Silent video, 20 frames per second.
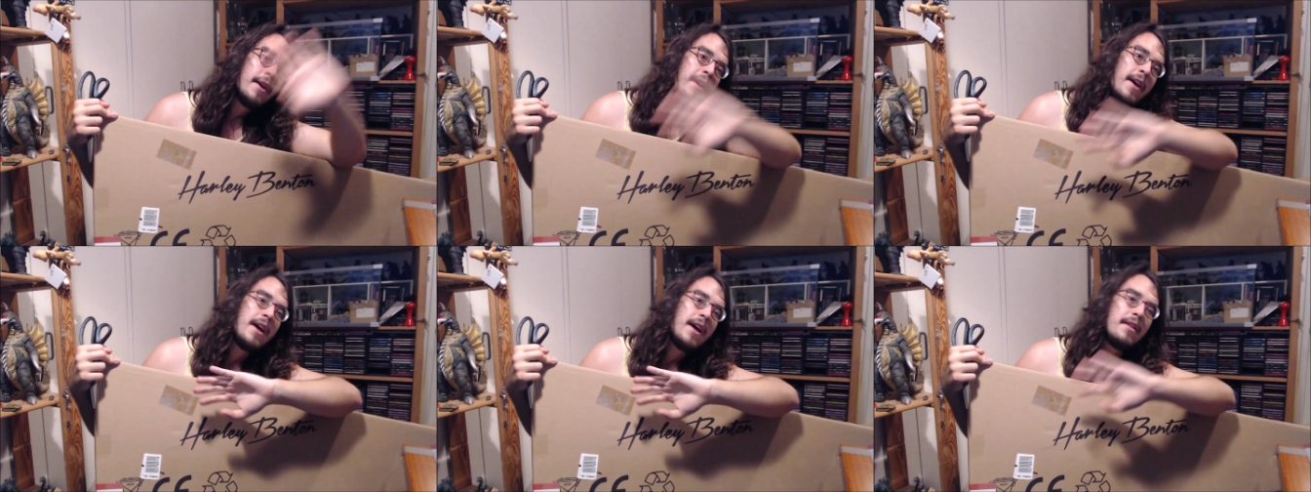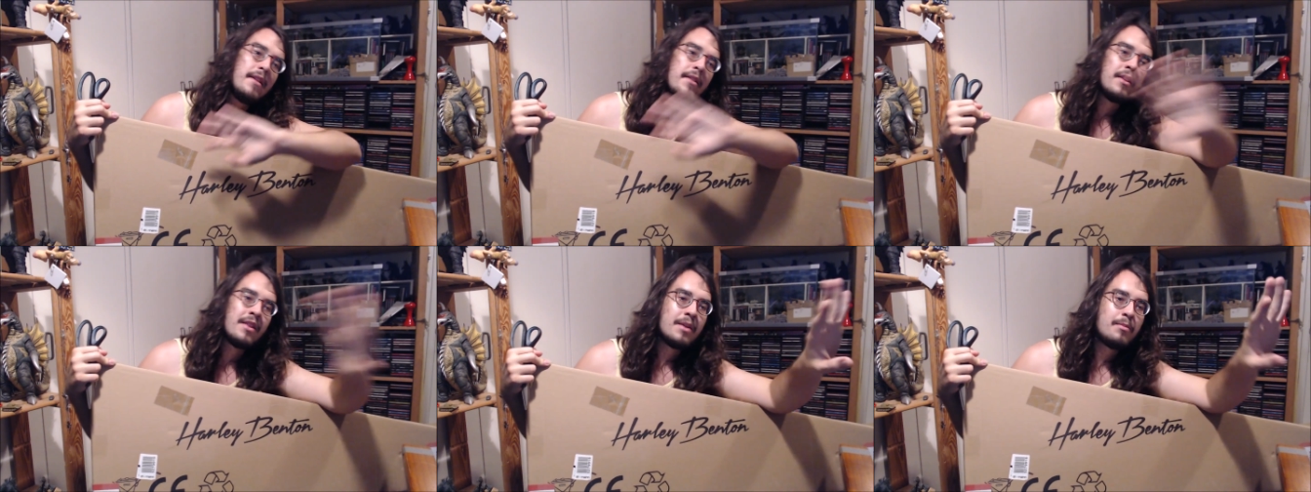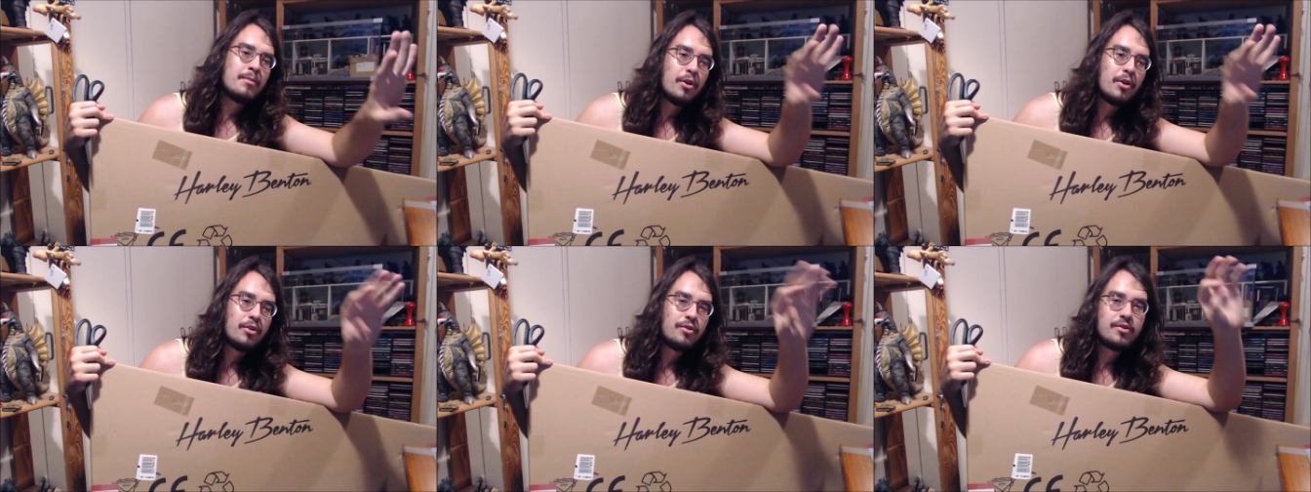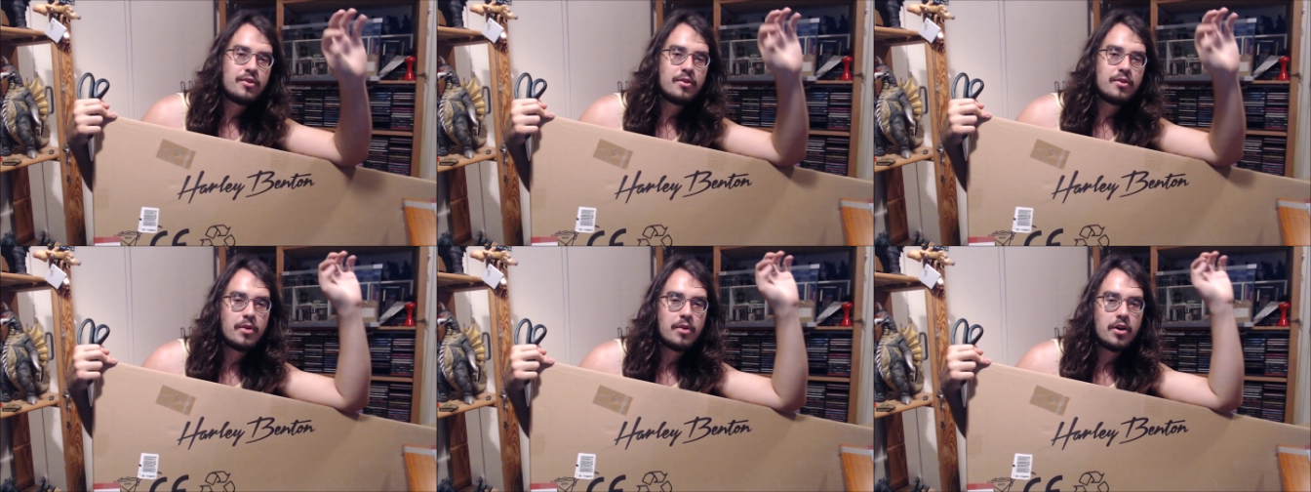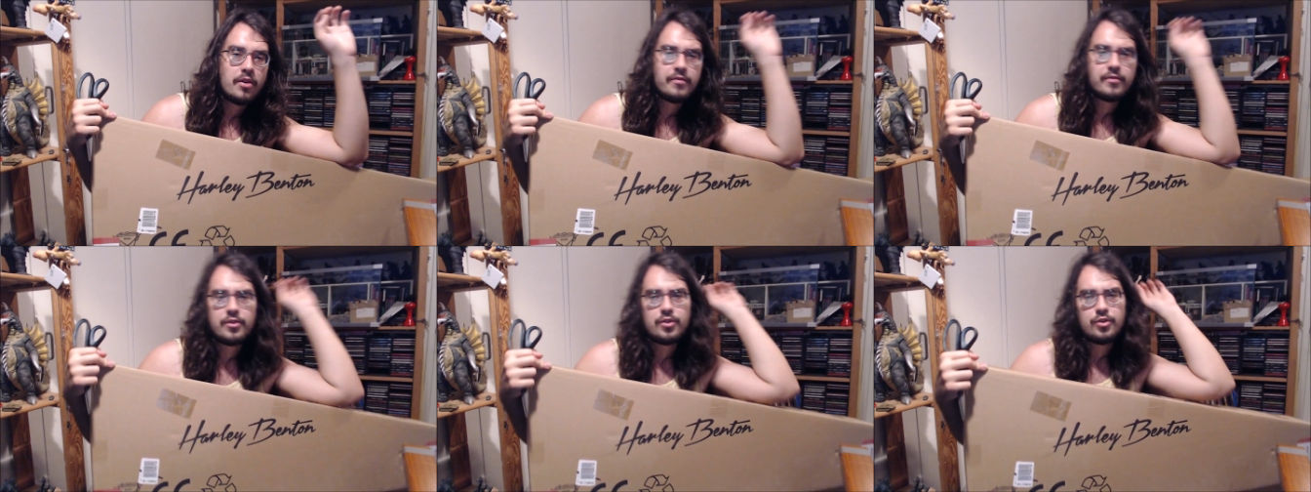and then they post them
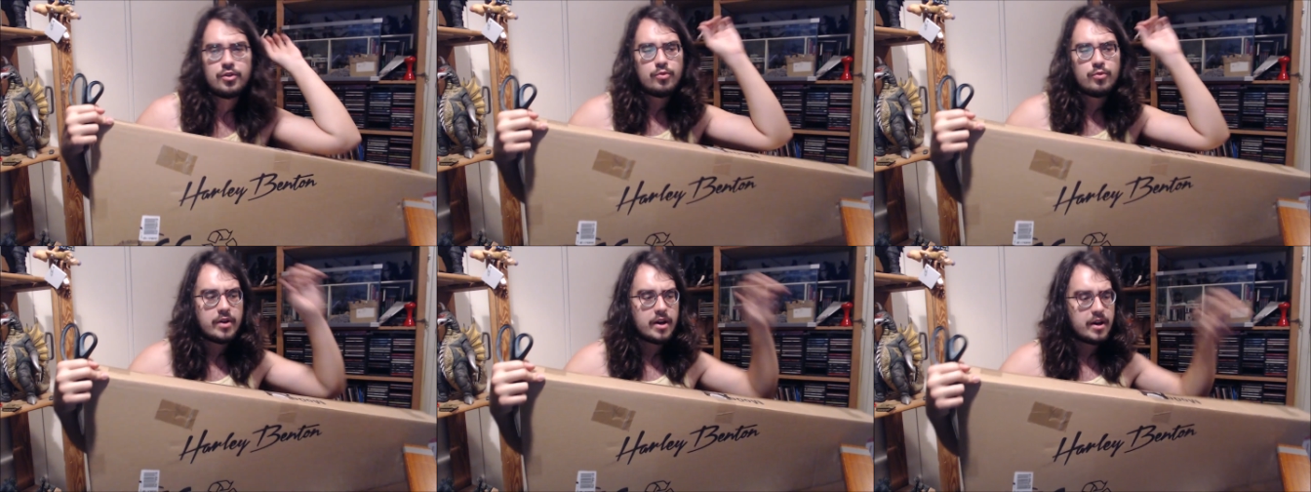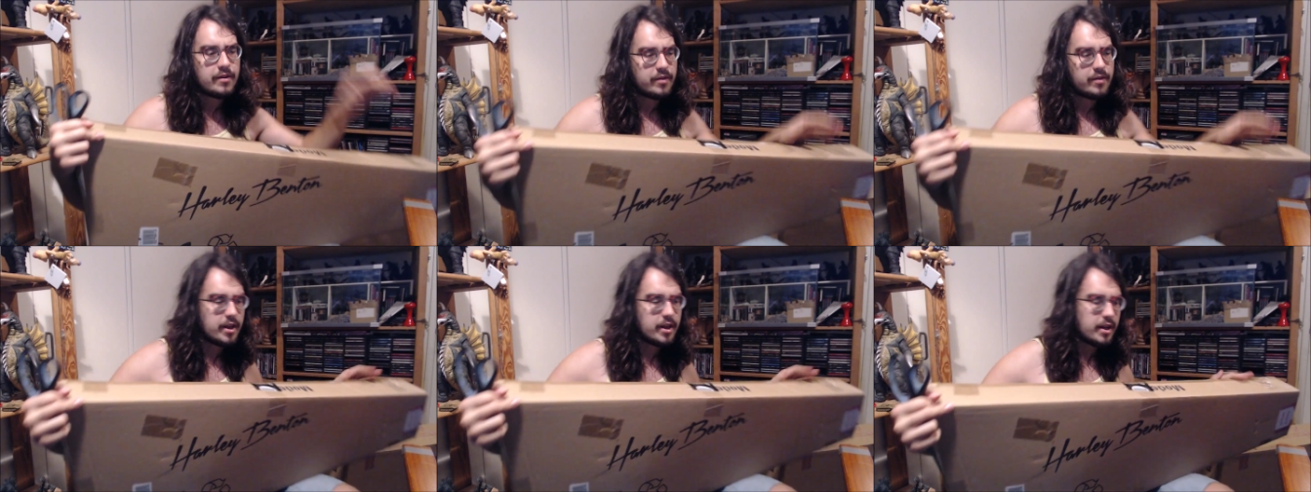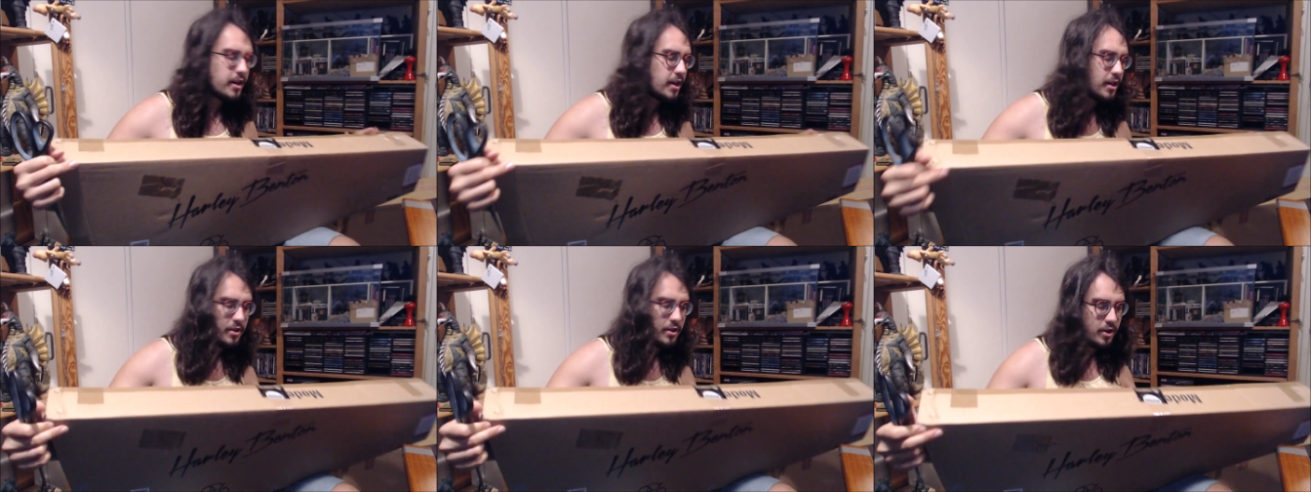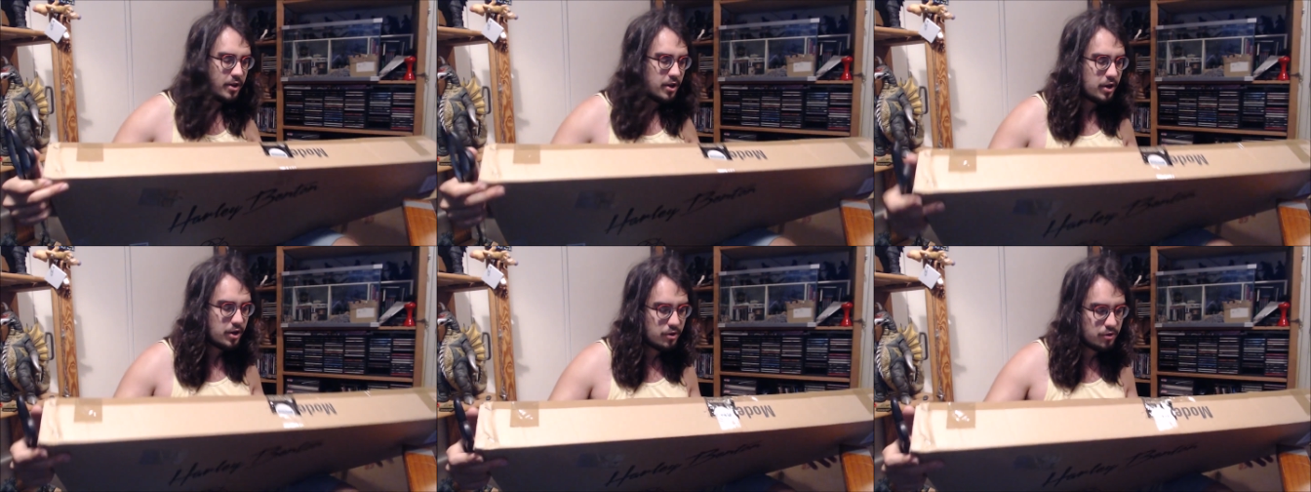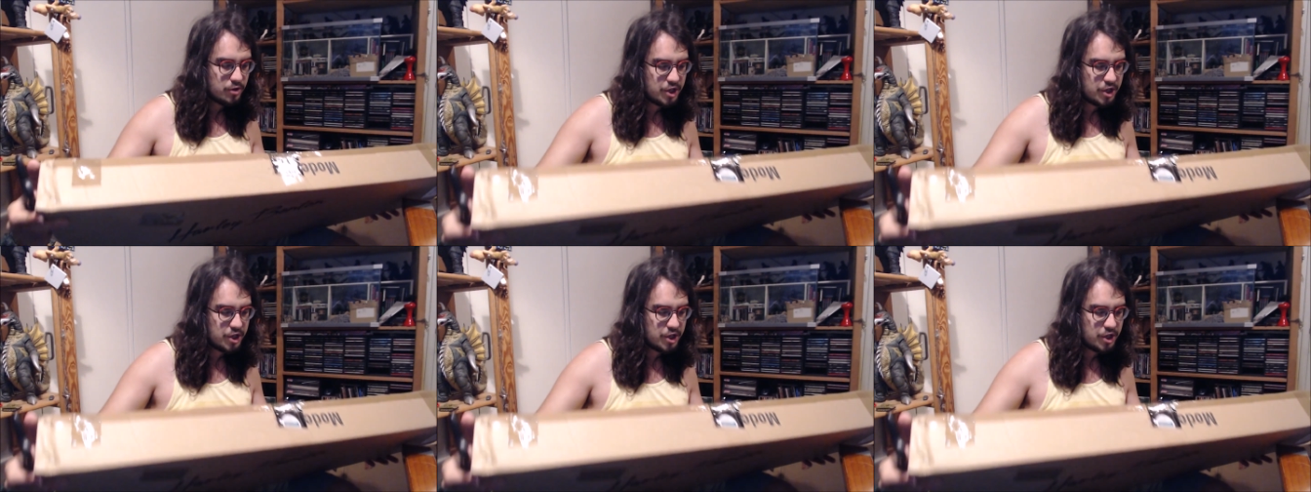off to wherever they need to go.